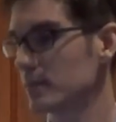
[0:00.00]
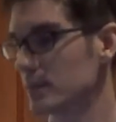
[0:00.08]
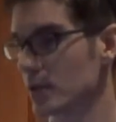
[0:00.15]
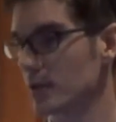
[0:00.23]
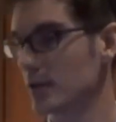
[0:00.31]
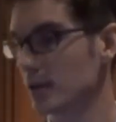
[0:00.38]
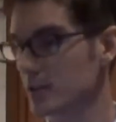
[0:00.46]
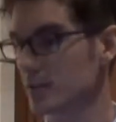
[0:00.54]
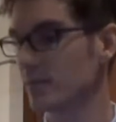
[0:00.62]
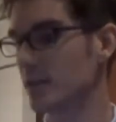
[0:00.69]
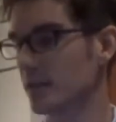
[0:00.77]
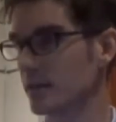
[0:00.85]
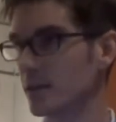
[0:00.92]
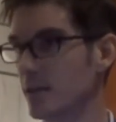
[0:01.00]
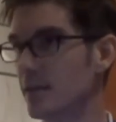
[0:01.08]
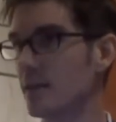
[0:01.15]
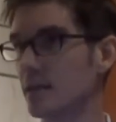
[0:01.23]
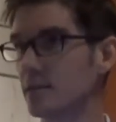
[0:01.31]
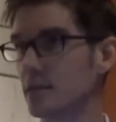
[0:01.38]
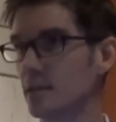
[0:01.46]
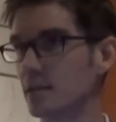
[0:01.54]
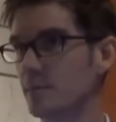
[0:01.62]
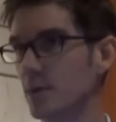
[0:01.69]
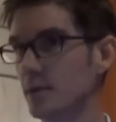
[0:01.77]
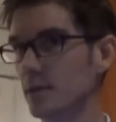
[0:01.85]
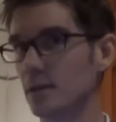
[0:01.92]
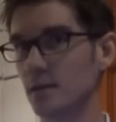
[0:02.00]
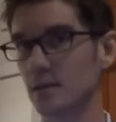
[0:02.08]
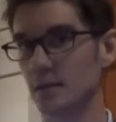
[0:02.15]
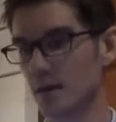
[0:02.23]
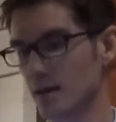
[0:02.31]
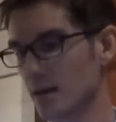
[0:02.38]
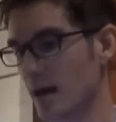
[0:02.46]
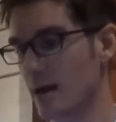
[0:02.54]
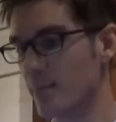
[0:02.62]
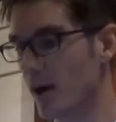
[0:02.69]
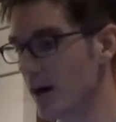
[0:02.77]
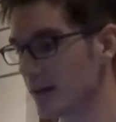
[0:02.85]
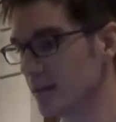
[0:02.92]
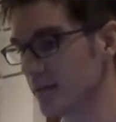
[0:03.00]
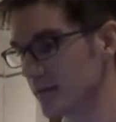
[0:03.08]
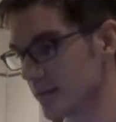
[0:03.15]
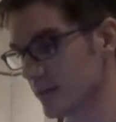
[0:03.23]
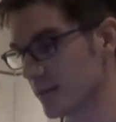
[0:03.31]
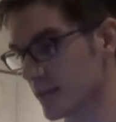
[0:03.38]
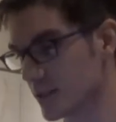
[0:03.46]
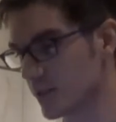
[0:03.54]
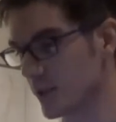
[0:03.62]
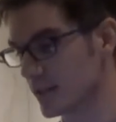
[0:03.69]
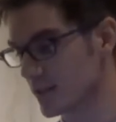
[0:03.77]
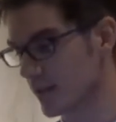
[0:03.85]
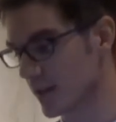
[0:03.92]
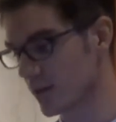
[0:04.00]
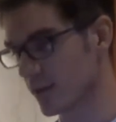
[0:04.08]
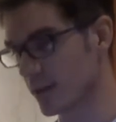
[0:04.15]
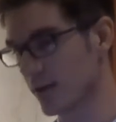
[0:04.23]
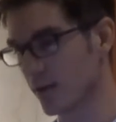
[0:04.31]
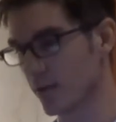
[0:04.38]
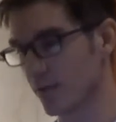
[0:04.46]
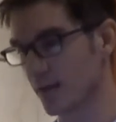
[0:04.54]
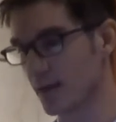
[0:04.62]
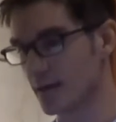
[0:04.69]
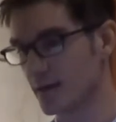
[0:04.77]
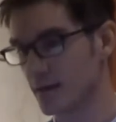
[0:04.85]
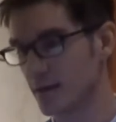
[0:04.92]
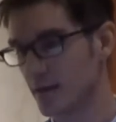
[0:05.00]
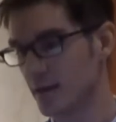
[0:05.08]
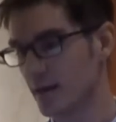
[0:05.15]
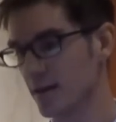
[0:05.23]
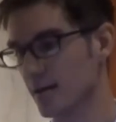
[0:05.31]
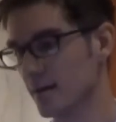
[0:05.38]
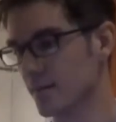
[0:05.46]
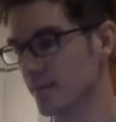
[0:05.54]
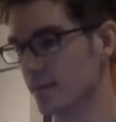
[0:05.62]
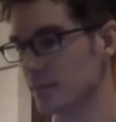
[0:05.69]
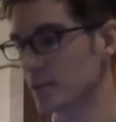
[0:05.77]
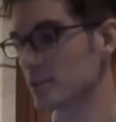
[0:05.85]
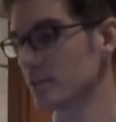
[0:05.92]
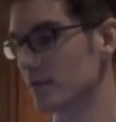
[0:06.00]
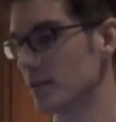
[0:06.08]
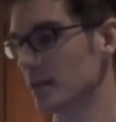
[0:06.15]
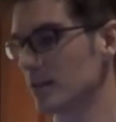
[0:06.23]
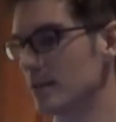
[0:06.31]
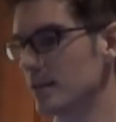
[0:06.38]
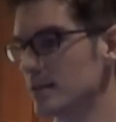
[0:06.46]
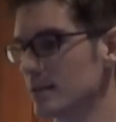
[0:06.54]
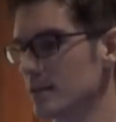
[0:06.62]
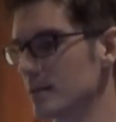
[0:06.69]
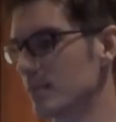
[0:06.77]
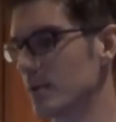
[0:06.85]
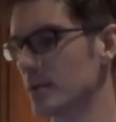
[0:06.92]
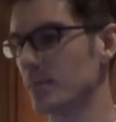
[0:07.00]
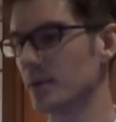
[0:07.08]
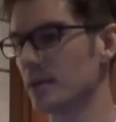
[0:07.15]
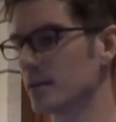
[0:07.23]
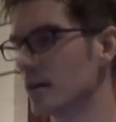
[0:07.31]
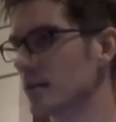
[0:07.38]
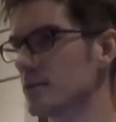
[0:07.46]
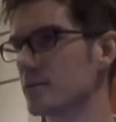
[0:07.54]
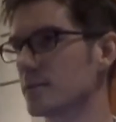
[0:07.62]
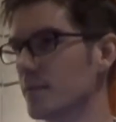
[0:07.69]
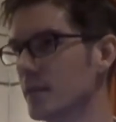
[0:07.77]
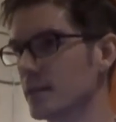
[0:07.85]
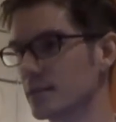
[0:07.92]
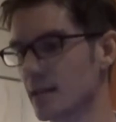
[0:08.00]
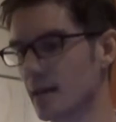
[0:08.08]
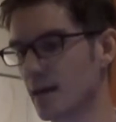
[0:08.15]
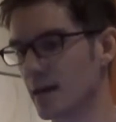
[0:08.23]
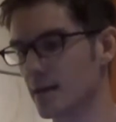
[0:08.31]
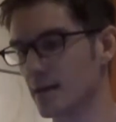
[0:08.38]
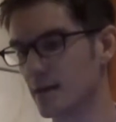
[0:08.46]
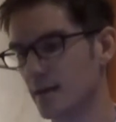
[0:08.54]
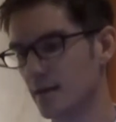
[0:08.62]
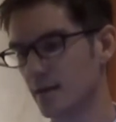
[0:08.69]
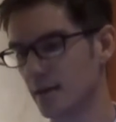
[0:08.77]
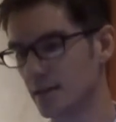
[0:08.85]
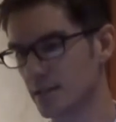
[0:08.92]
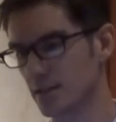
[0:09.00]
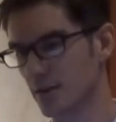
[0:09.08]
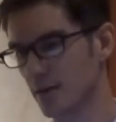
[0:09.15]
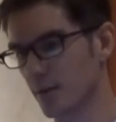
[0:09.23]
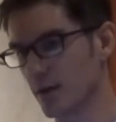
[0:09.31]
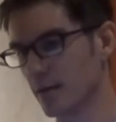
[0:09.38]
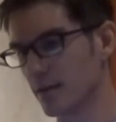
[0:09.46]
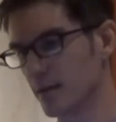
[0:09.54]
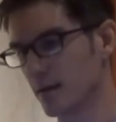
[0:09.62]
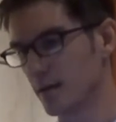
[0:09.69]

So there are some very good things in this book. I bought it this week so I could read the whole thing. There's some very good things in this book, but there are also some things that I disagree with.